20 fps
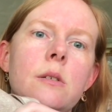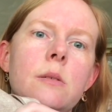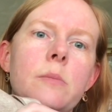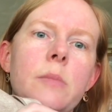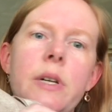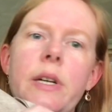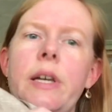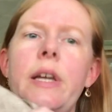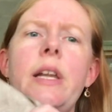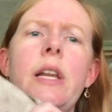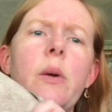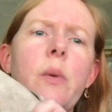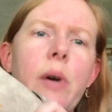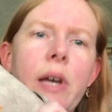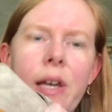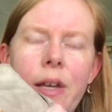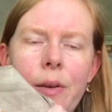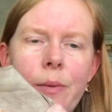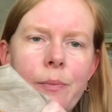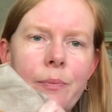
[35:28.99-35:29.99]
But
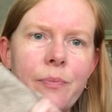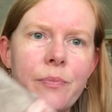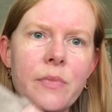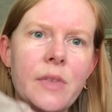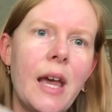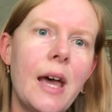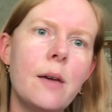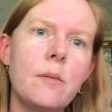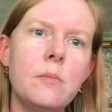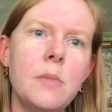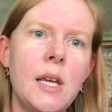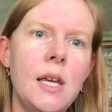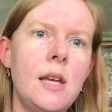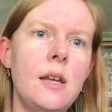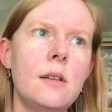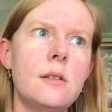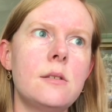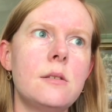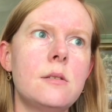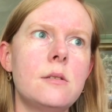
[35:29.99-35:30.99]
anyway, that
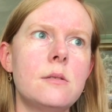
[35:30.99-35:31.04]
made